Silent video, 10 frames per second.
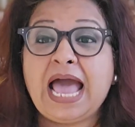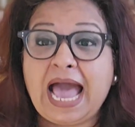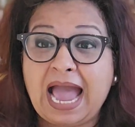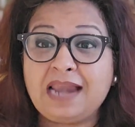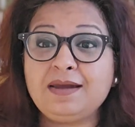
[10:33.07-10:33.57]

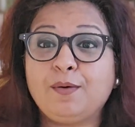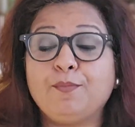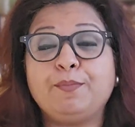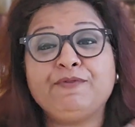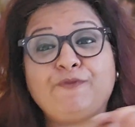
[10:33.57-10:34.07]
And
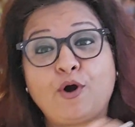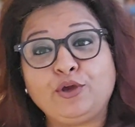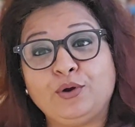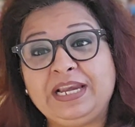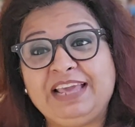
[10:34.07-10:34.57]
before
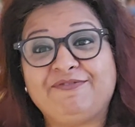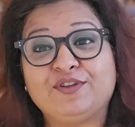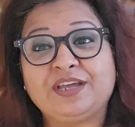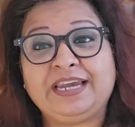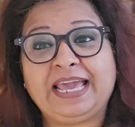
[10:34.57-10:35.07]
you leave for
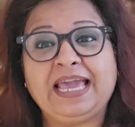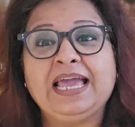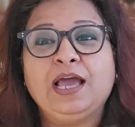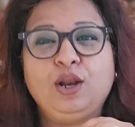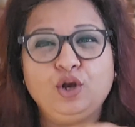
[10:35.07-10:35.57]
the day,
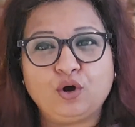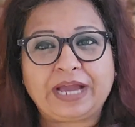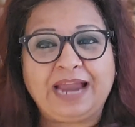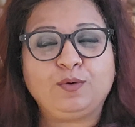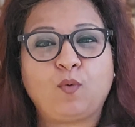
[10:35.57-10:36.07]
look
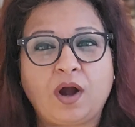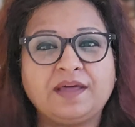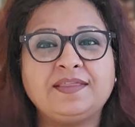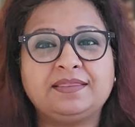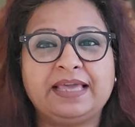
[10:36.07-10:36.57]
at what
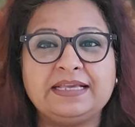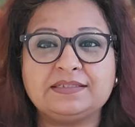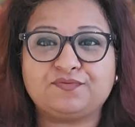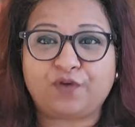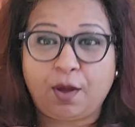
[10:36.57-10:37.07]
are the
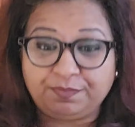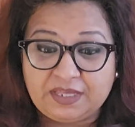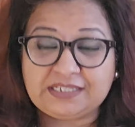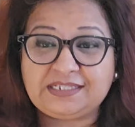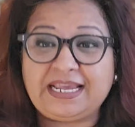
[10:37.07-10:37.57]
things from
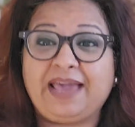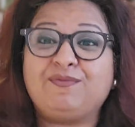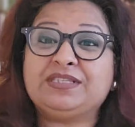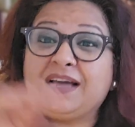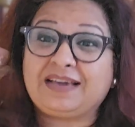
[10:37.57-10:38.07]
this day
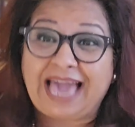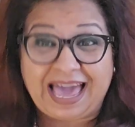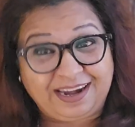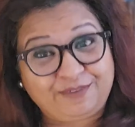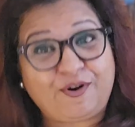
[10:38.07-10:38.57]
which are
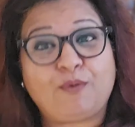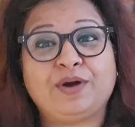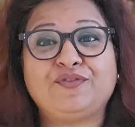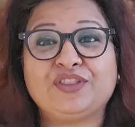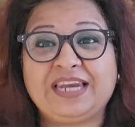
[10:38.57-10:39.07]
carried
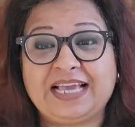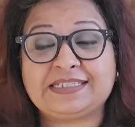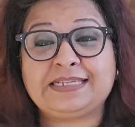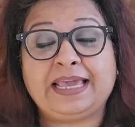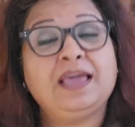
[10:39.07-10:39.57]
forward for the next
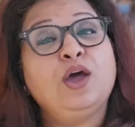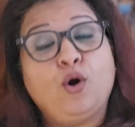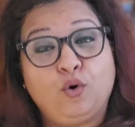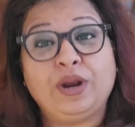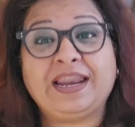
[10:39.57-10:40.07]
day.
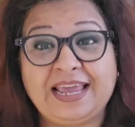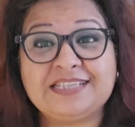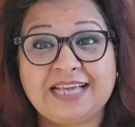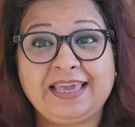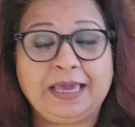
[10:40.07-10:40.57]
Hona nahi
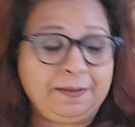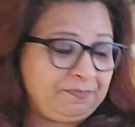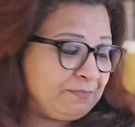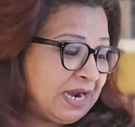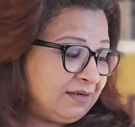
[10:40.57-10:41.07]
chahiye,
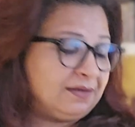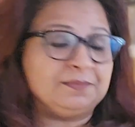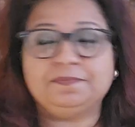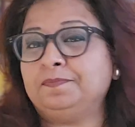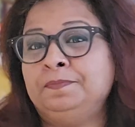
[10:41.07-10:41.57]
but
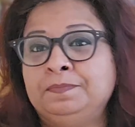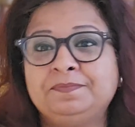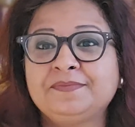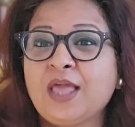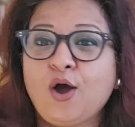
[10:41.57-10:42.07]

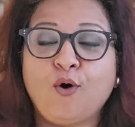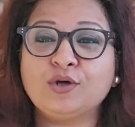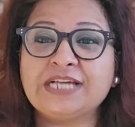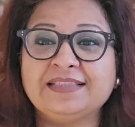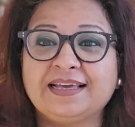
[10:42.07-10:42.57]
ho
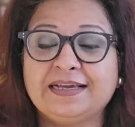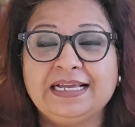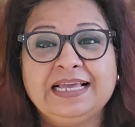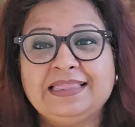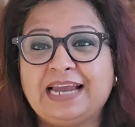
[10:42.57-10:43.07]
jata hai.
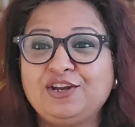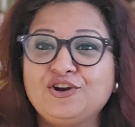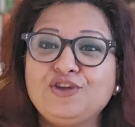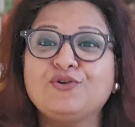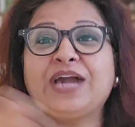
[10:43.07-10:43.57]
That you
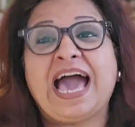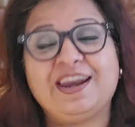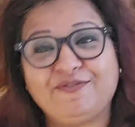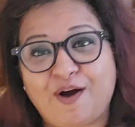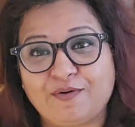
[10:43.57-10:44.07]
know, you
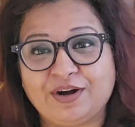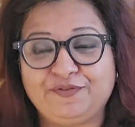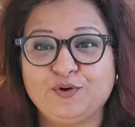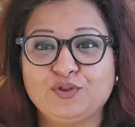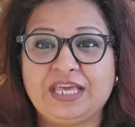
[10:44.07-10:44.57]
carry forward
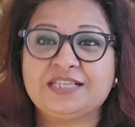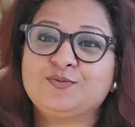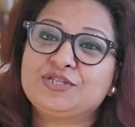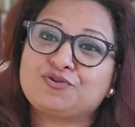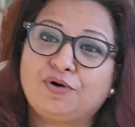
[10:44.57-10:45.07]
few things
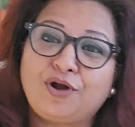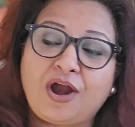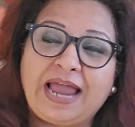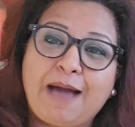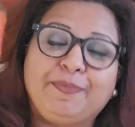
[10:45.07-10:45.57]
which could
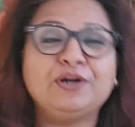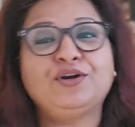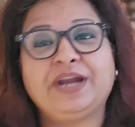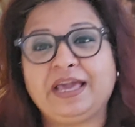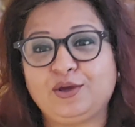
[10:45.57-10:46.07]
not happen
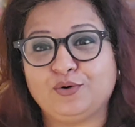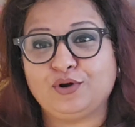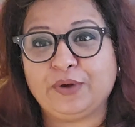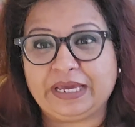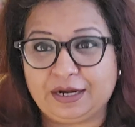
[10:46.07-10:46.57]
today, you
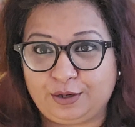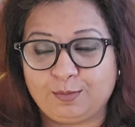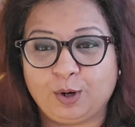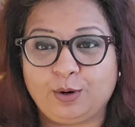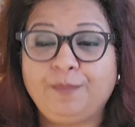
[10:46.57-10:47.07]
doing it
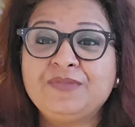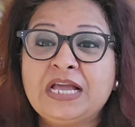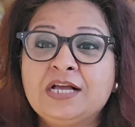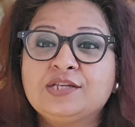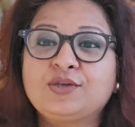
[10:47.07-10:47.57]
tomorrow.
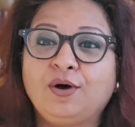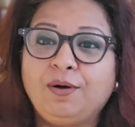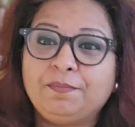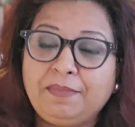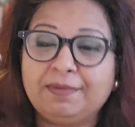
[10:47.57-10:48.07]

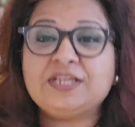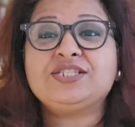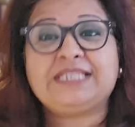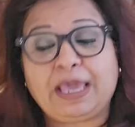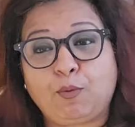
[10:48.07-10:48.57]
So
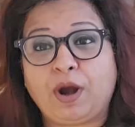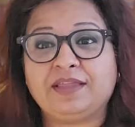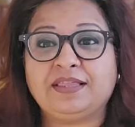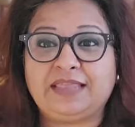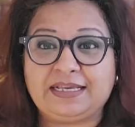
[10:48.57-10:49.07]
see what are
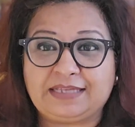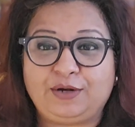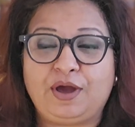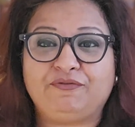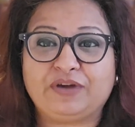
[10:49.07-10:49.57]
the things that
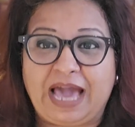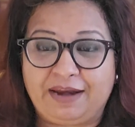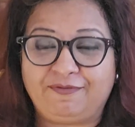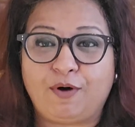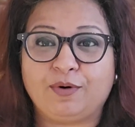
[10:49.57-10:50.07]
you have to
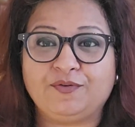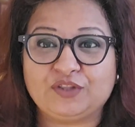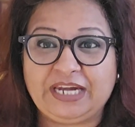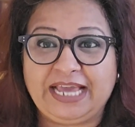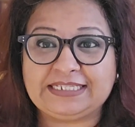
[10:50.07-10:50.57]
carry forward for
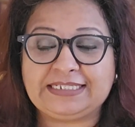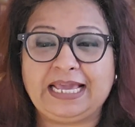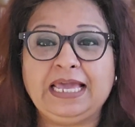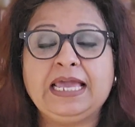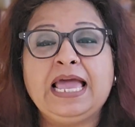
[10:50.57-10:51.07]
the next
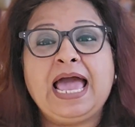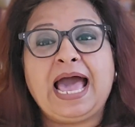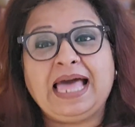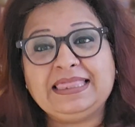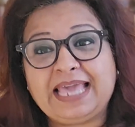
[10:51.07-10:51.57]
day.
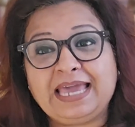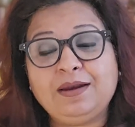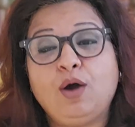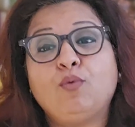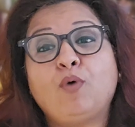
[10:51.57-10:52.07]
And then
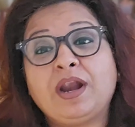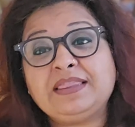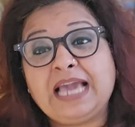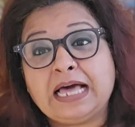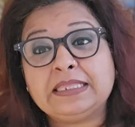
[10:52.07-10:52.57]
what are
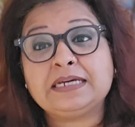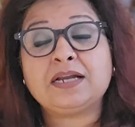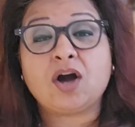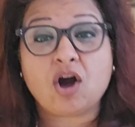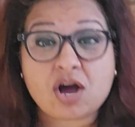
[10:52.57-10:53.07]
the
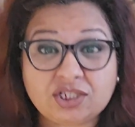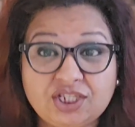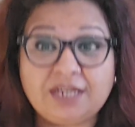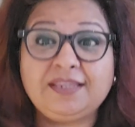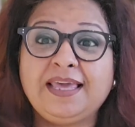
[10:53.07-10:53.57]
other
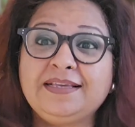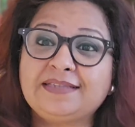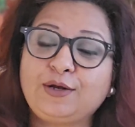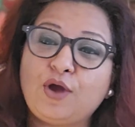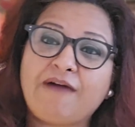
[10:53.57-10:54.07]
urgent things
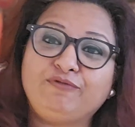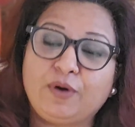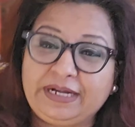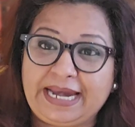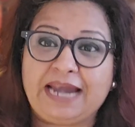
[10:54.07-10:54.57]
that you have to
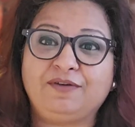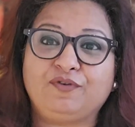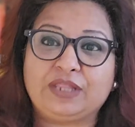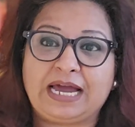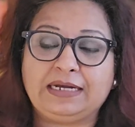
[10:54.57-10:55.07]
attend
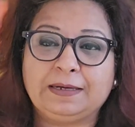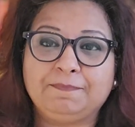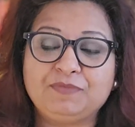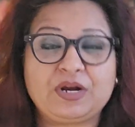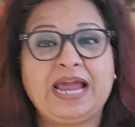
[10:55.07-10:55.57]
for that.
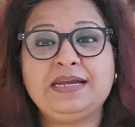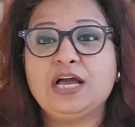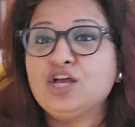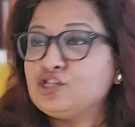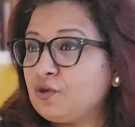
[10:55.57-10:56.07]
Right?
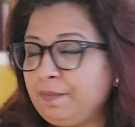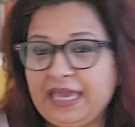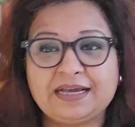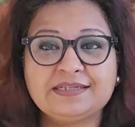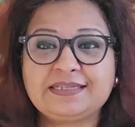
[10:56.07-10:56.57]
So
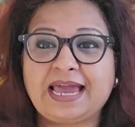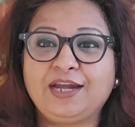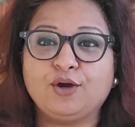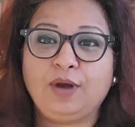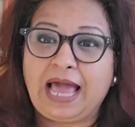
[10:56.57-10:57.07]
make a
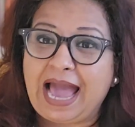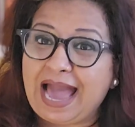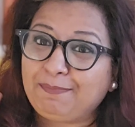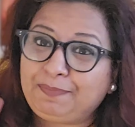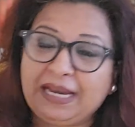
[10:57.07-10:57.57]
schedule
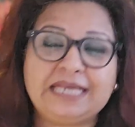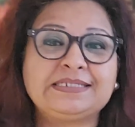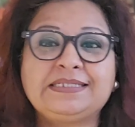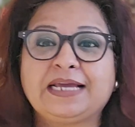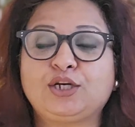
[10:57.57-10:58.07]
and
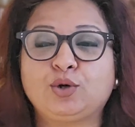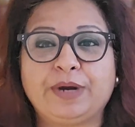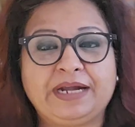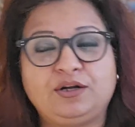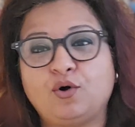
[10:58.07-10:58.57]
please stick to
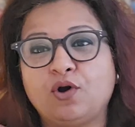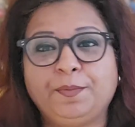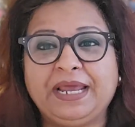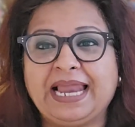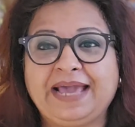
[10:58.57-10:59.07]
it. Don't
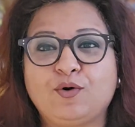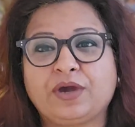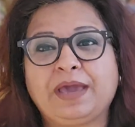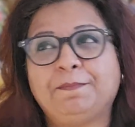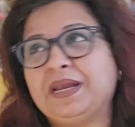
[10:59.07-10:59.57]
be like,
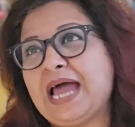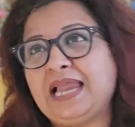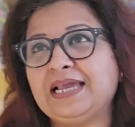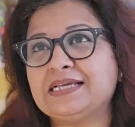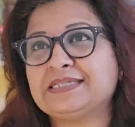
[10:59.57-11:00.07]
okay,
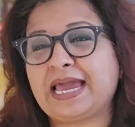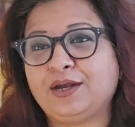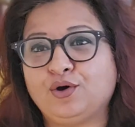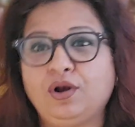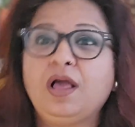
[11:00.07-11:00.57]
bana liya
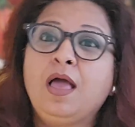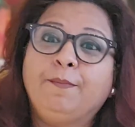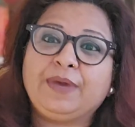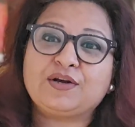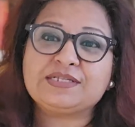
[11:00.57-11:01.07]
schedule
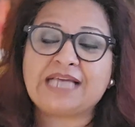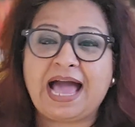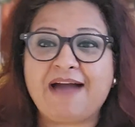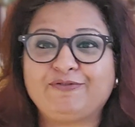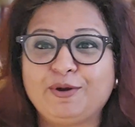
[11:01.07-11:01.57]
because I
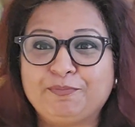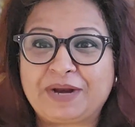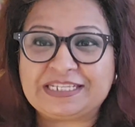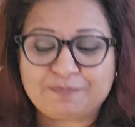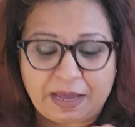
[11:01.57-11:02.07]
have to
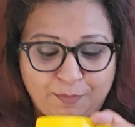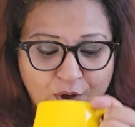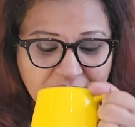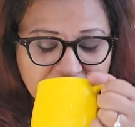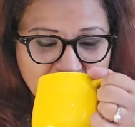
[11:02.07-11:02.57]
impress my
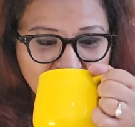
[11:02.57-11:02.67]
boss.